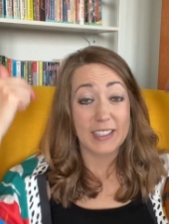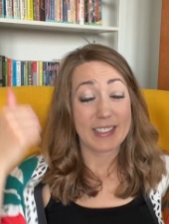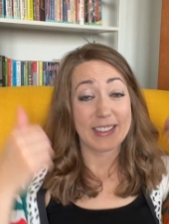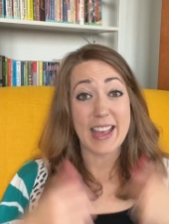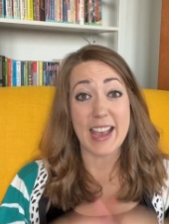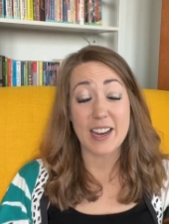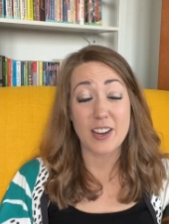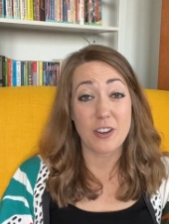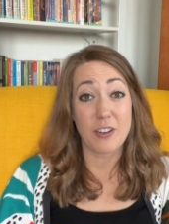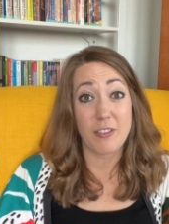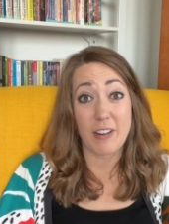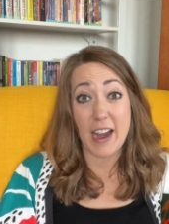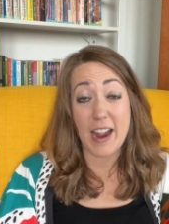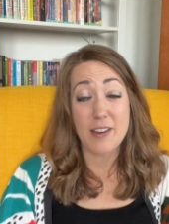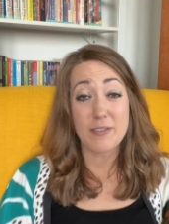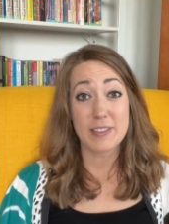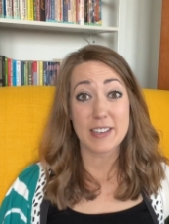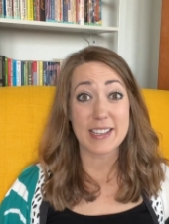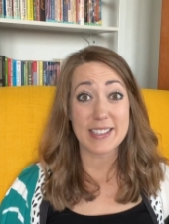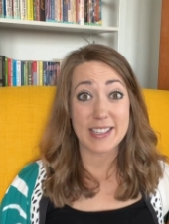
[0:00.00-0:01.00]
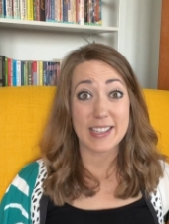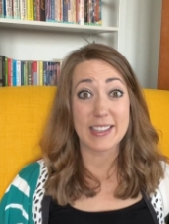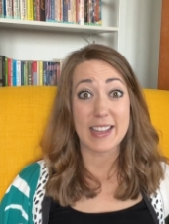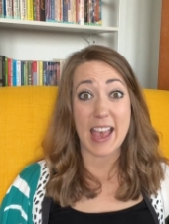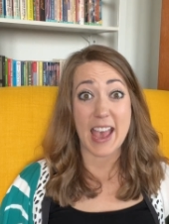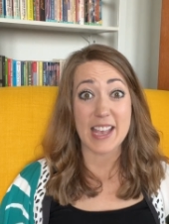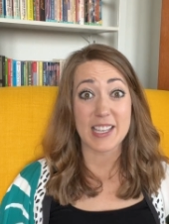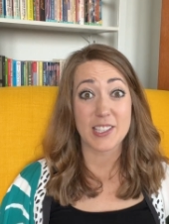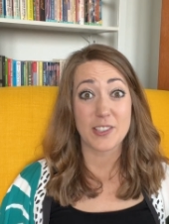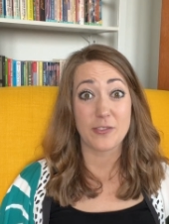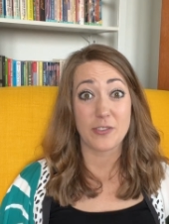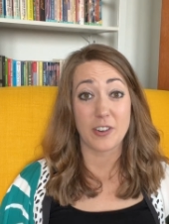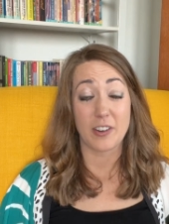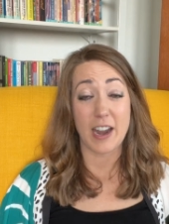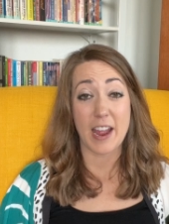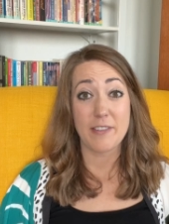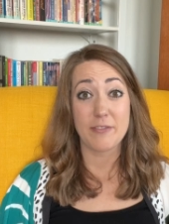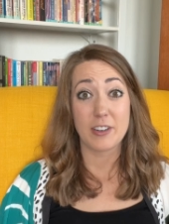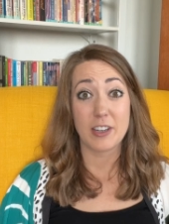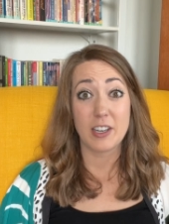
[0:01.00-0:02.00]
That crown doesn't last
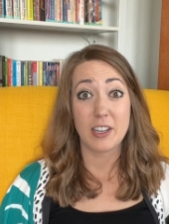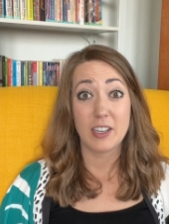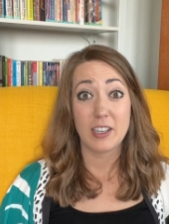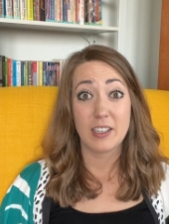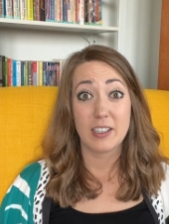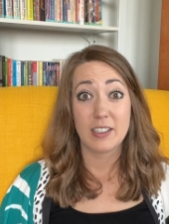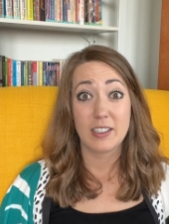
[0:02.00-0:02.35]
forever.